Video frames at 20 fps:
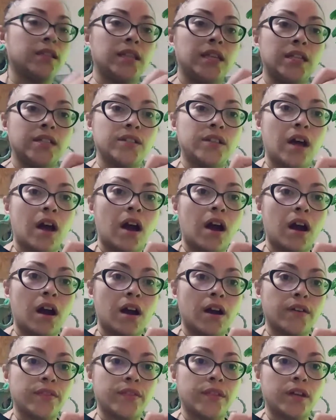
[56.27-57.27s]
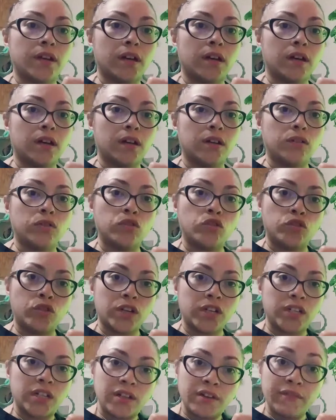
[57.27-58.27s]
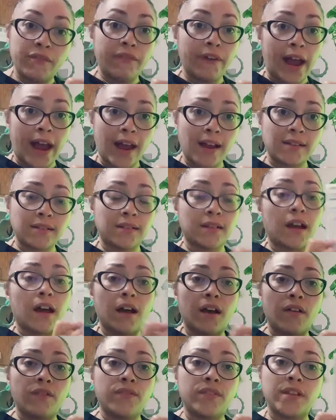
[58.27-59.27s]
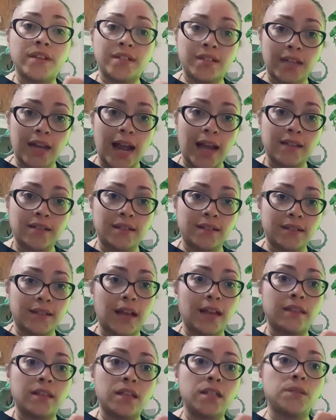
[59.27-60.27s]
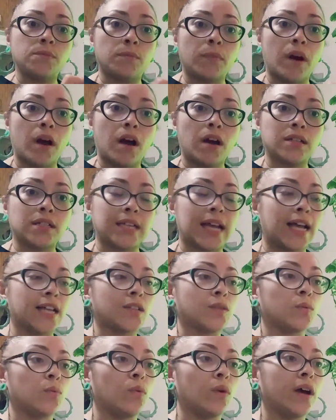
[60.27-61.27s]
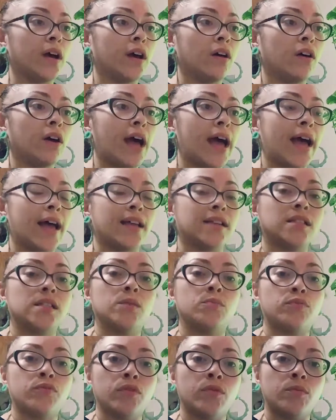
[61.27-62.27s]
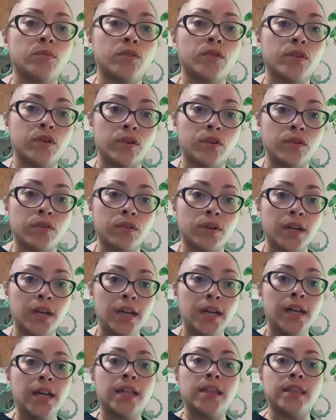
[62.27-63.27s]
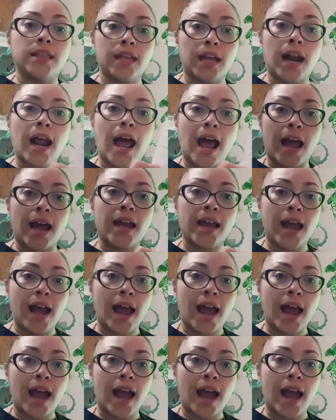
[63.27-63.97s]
These are the nutrition facts of the snacks inside this box, as well as the promo code that I